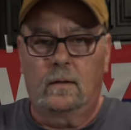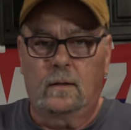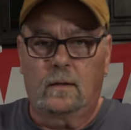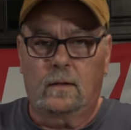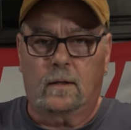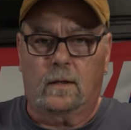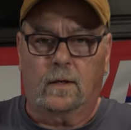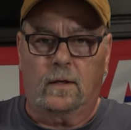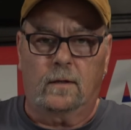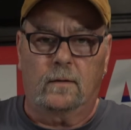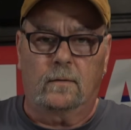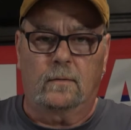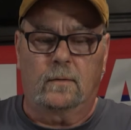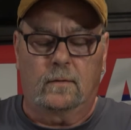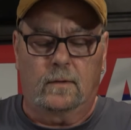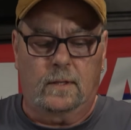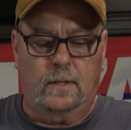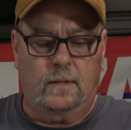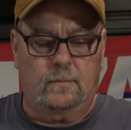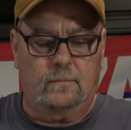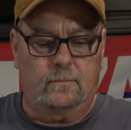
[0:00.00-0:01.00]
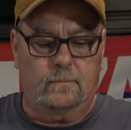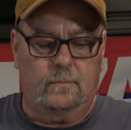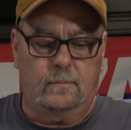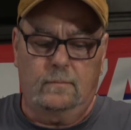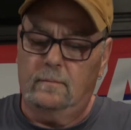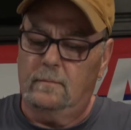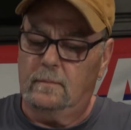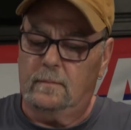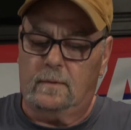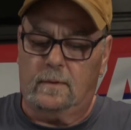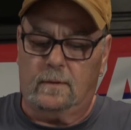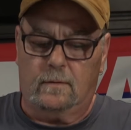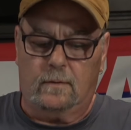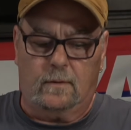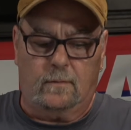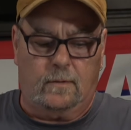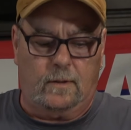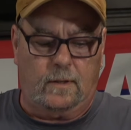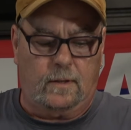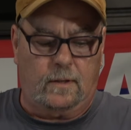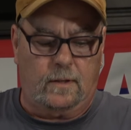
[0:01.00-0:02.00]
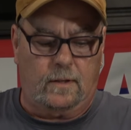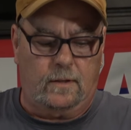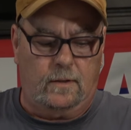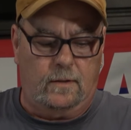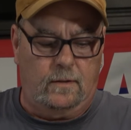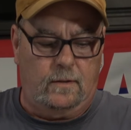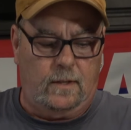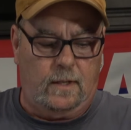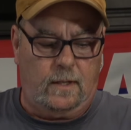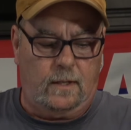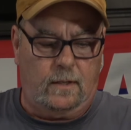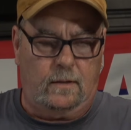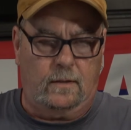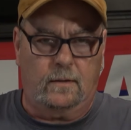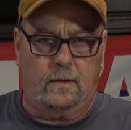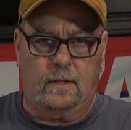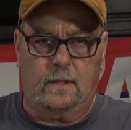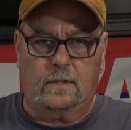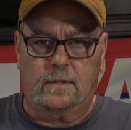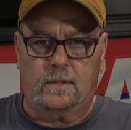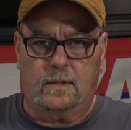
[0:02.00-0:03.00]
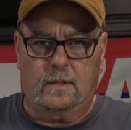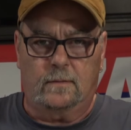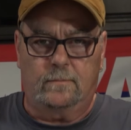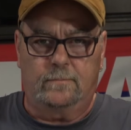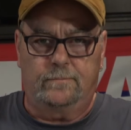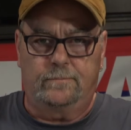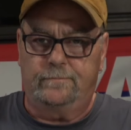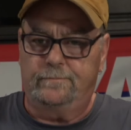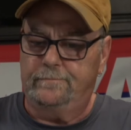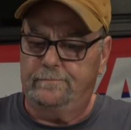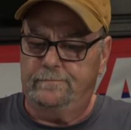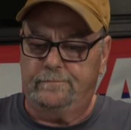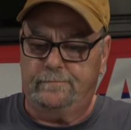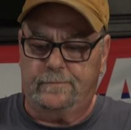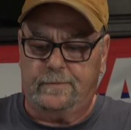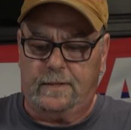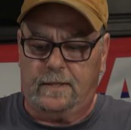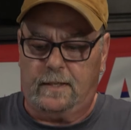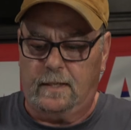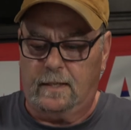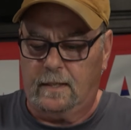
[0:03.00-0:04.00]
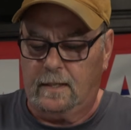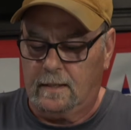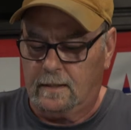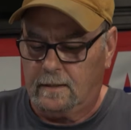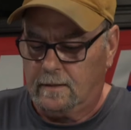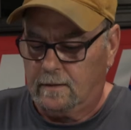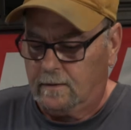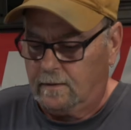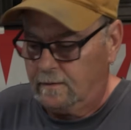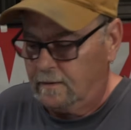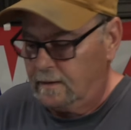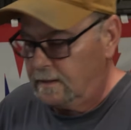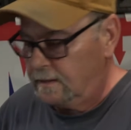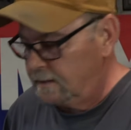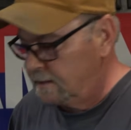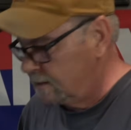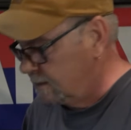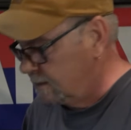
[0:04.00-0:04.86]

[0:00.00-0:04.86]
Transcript: Okay, well, there's only one thing to do now, and that's to get at the horrendous